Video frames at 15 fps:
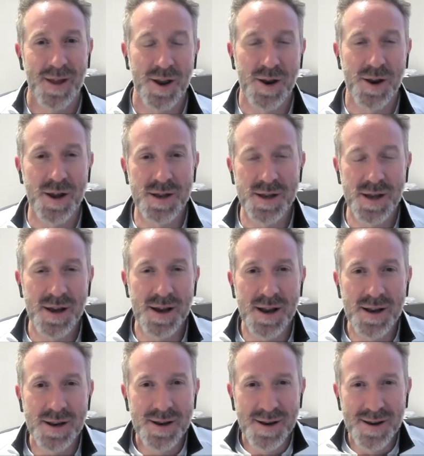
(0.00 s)
to navigate yeah. your
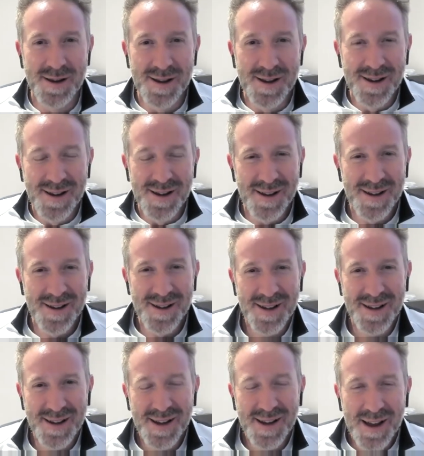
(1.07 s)
way through.
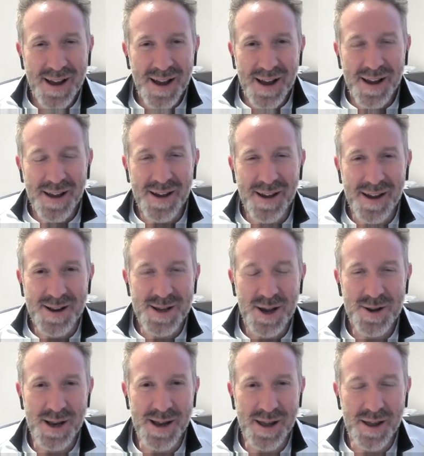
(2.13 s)
Yeah,
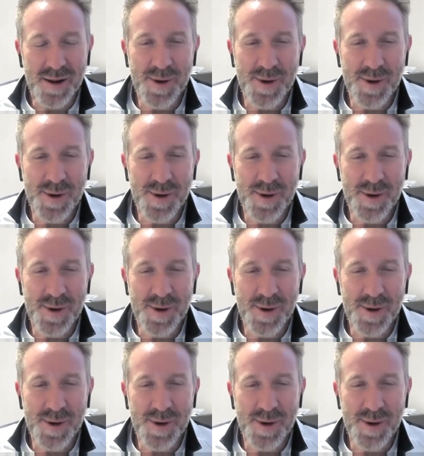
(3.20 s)
totally.